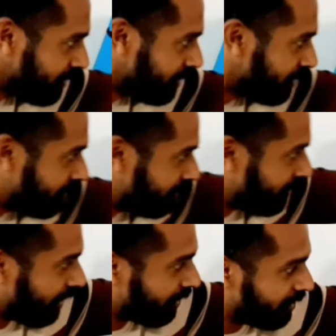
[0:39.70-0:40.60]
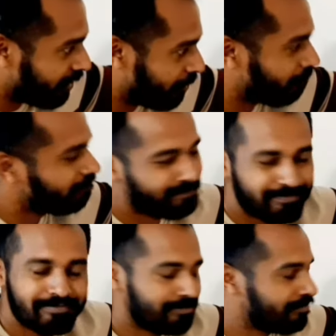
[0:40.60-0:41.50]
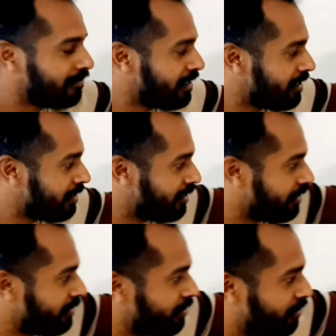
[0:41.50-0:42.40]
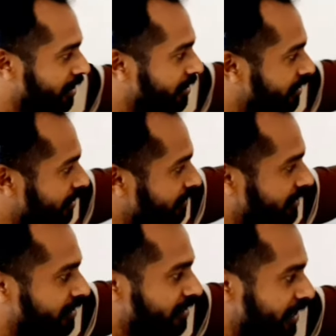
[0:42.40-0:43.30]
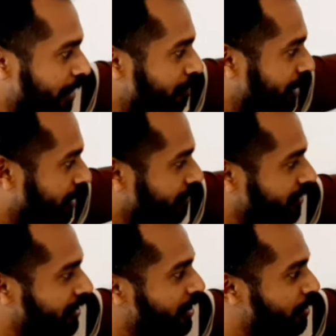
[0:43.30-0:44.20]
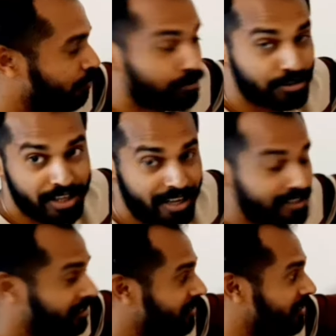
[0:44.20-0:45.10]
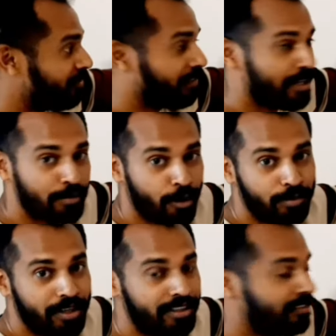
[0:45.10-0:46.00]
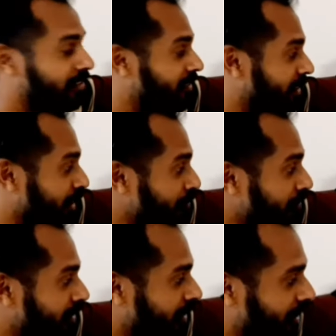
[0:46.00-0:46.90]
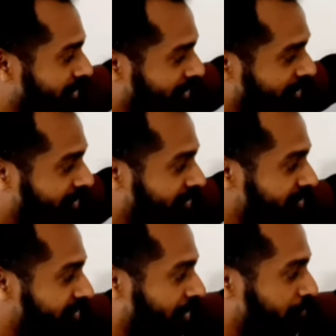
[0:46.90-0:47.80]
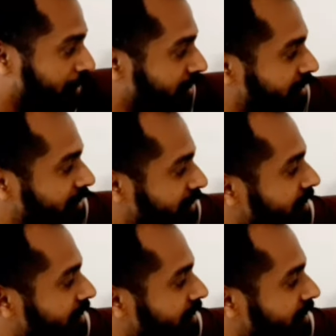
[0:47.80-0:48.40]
is like a cylinder with the same theme, moustache. It's very popular in this theme, and it's numbers.